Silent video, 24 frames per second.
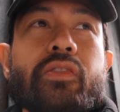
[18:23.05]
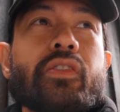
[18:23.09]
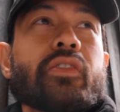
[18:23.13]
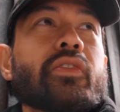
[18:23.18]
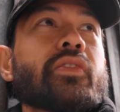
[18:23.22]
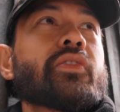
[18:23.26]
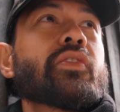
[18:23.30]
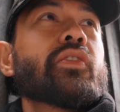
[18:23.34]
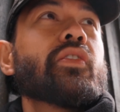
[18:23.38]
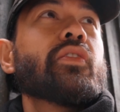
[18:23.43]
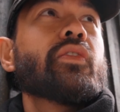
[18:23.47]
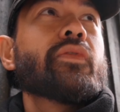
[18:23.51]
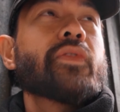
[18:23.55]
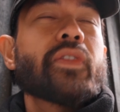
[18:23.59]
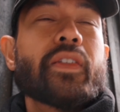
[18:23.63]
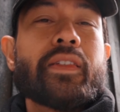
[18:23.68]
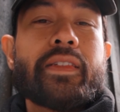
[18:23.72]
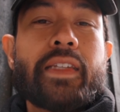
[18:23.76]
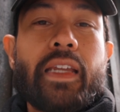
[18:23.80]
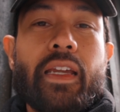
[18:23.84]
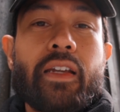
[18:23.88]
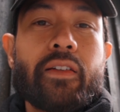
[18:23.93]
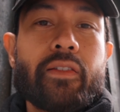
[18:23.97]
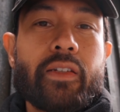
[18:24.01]
just serves
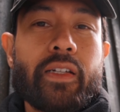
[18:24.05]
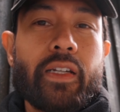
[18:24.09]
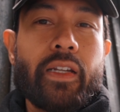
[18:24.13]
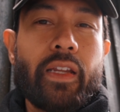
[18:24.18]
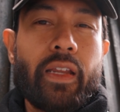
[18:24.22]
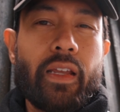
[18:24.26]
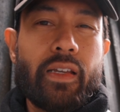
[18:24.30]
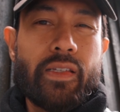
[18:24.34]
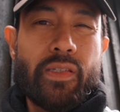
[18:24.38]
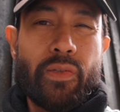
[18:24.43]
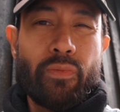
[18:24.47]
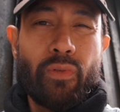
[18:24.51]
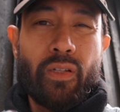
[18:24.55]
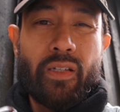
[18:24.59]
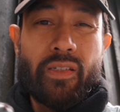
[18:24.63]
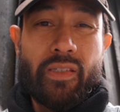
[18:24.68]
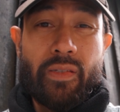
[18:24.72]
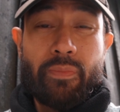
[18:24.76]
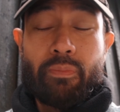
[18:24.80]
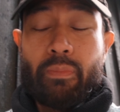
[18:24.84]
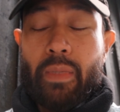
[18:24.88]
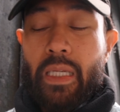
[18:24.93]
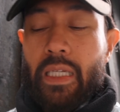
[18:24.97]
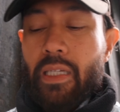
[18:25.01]
dairy as well as
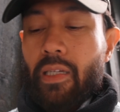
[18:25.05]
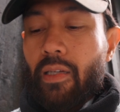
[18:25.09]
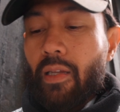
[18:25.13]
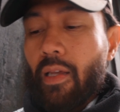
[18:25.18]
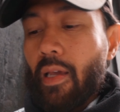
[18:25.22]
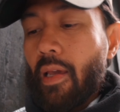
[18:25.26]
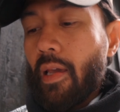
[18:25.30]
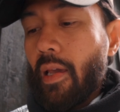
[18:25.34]
meat.